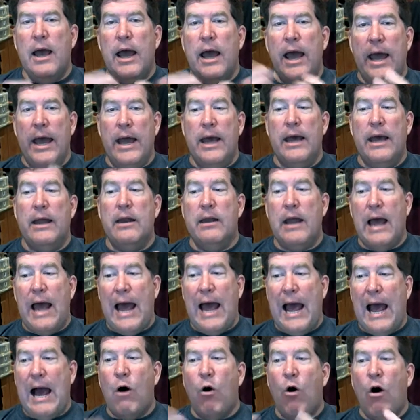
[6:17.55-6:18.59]
and
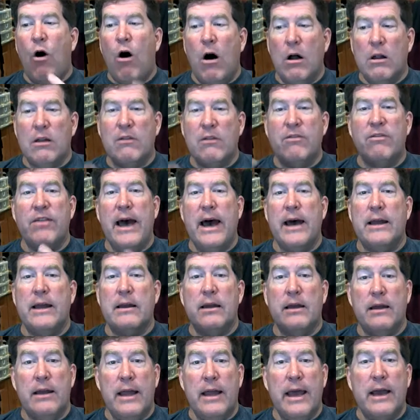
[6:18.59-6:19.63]
how all of that
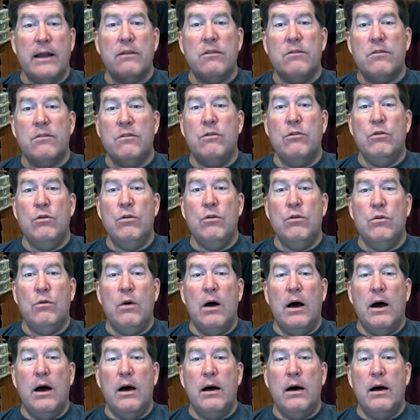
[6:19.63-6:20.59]
connects to